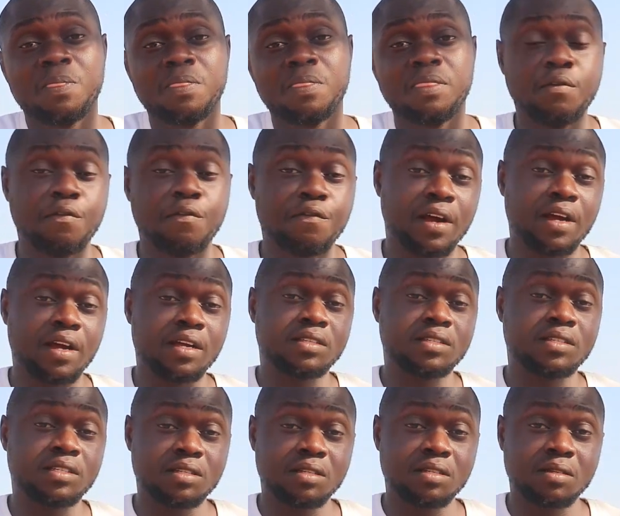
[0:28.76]
different
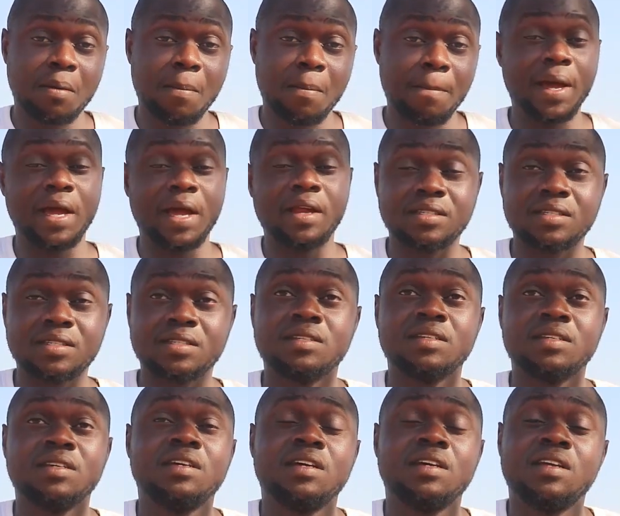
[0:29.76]
beds
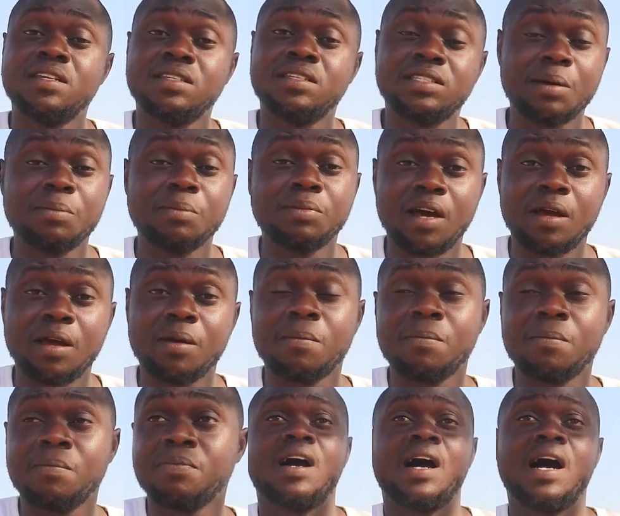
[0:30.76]
the same time.
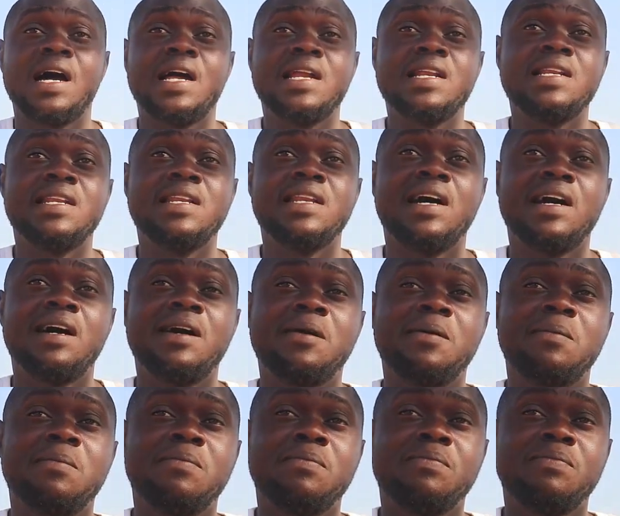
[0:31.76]

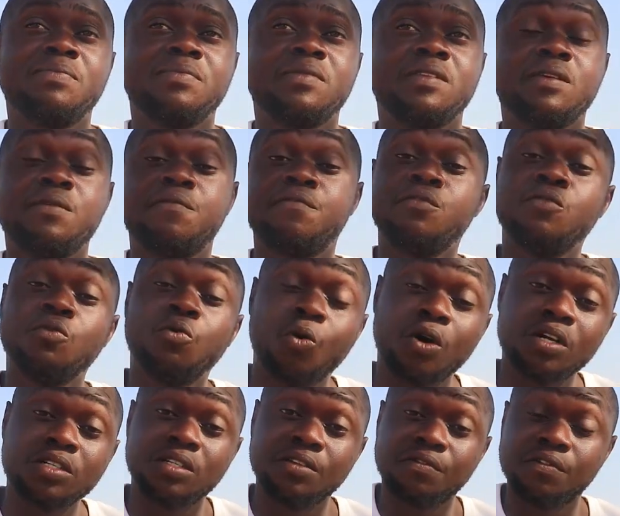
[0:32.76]
And if you
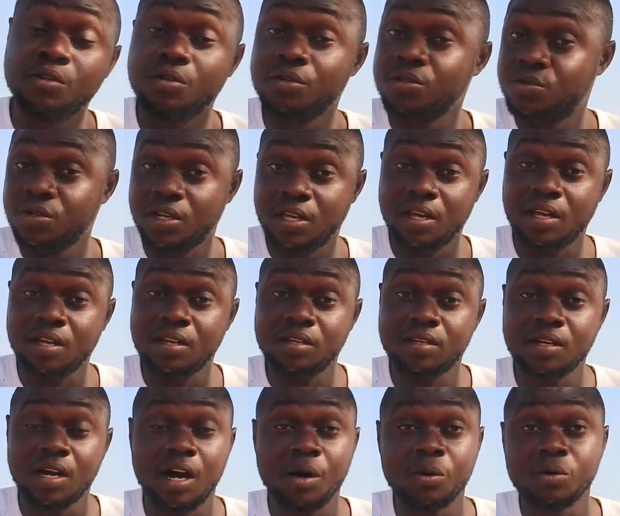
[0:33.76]
watch the video to the
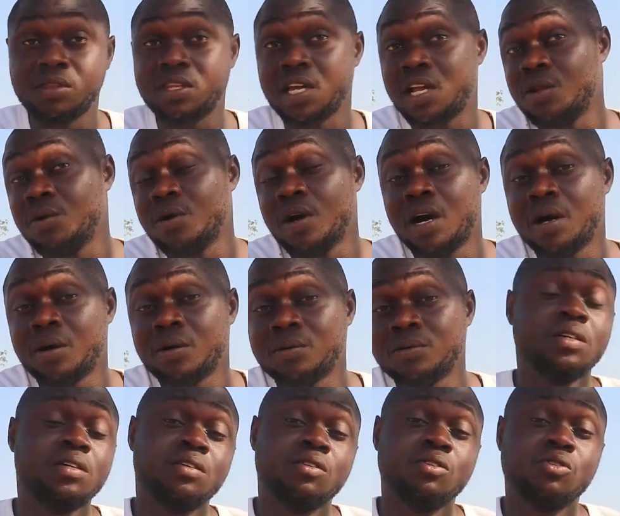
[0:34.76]
end, I will tell you how
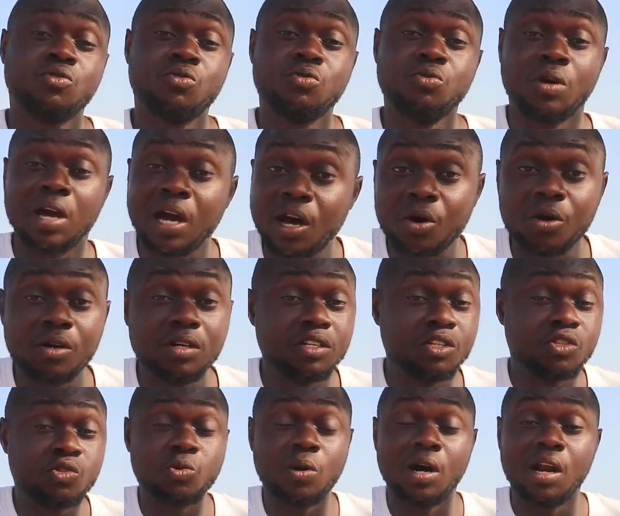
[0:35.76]
you can run the
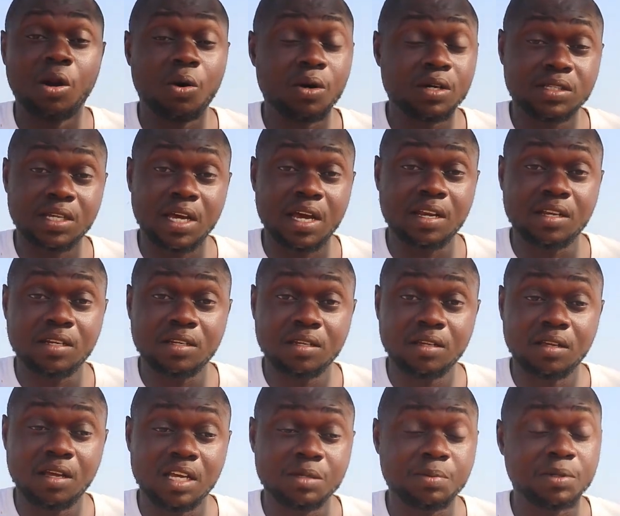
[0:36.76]
two alongside,
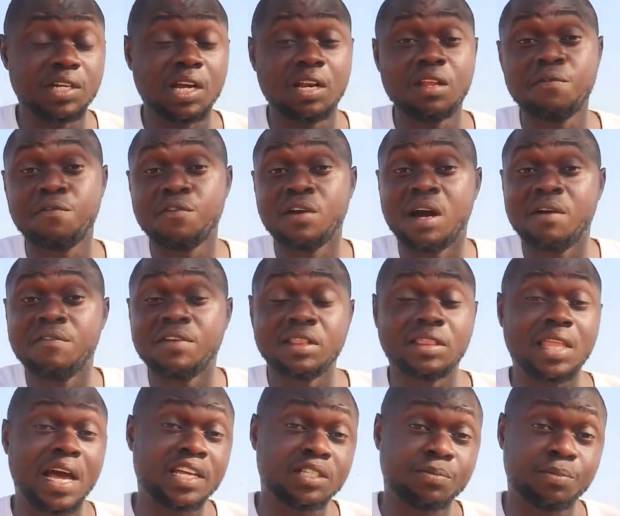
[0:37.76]
especially if you have a
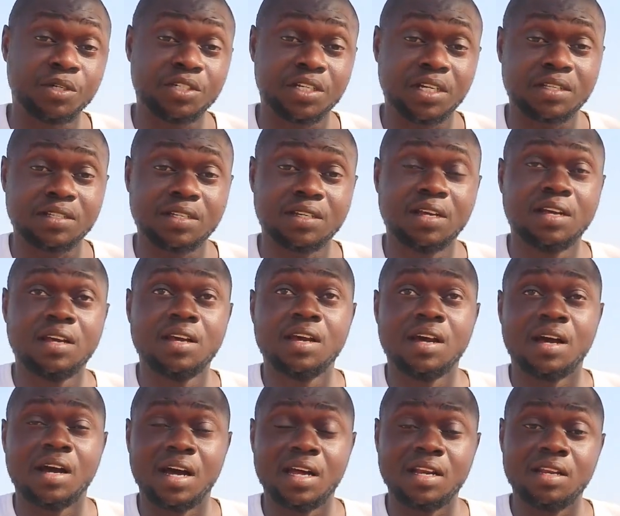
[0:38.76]
tight budget.
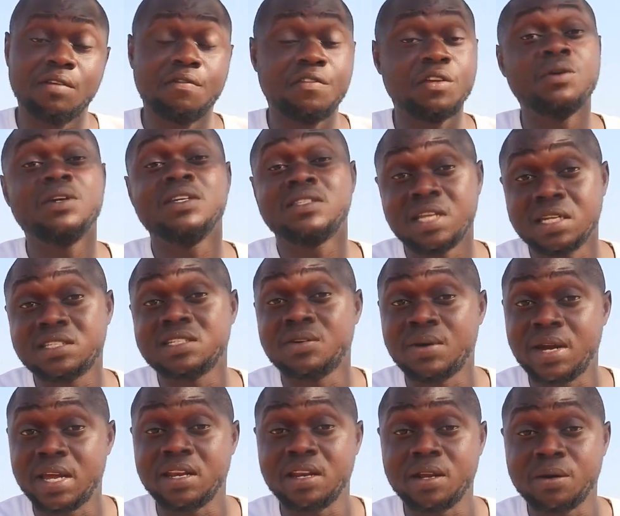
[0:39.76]
And the video is starting
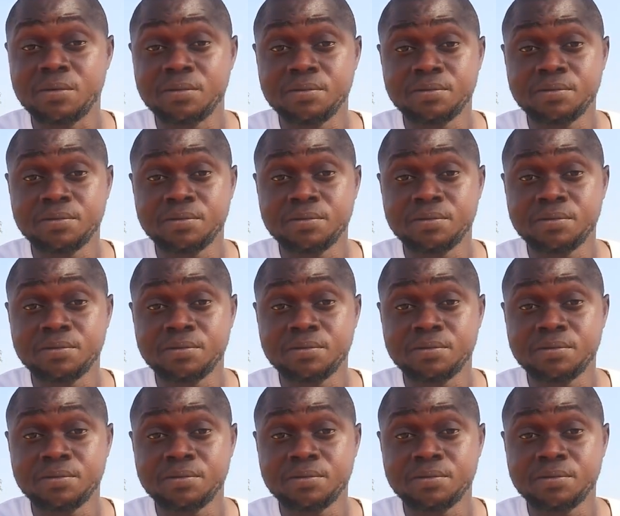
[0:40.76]
right now.